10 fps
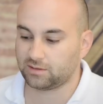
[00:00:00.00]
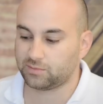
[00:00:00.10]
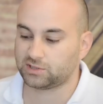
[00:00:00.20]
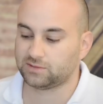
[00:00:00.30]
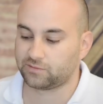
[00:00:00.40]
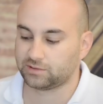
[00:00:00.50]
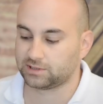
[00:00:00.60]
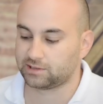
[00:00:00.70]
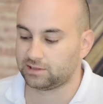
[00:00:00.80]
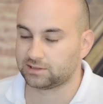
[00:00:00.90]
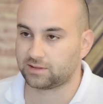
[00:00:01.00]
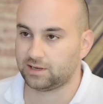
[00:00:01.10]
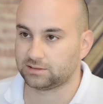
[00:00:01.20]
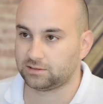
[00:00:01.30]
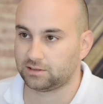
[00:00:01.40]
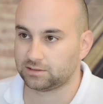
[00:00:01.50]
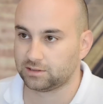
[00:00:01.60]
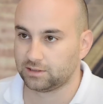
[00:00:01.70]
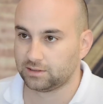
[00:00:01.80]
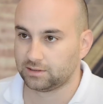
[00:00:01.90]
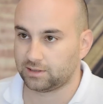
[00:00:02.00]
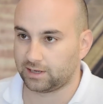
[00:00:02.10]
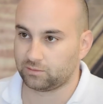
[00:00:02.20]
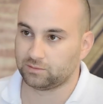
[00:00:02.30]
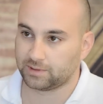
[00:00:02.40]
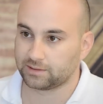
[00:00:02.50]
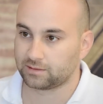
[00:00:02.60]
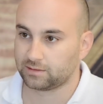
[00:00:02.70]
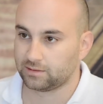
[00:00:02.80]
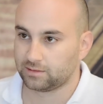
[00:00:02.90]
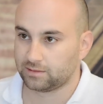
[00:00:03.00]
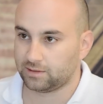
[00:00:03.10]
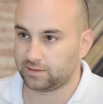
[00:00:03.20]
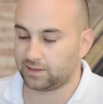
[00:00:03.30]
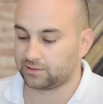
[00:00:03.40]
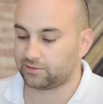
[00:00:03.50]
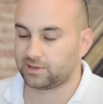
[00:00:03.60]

can purchase it for as little as $1,000. A good one. Anything under